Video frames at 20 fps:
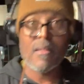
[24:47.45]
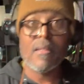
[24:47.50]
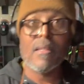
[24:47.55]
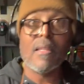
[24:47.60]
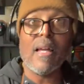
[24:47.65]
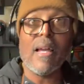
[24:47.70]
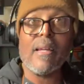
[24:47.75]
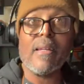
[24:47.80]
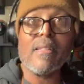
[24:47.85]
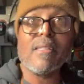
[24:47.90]

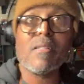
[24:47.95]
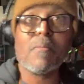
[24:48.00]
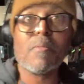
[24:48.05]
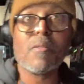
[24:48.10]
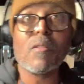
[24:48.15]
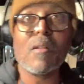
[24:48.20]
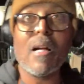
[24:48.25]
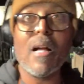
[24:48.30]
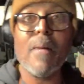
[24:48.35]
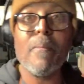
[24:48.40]
like and
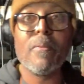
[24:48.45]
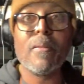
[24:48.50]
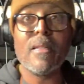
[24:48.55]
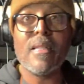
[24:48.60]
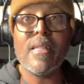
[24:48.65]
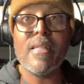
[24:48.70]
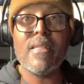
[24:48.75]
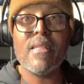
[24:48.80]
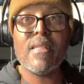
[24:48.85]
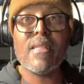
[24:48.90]
subscribe,
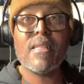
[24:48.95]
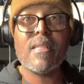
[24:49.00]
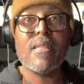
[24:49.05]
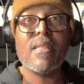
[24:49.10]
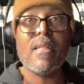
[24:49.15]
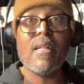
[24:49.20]
please.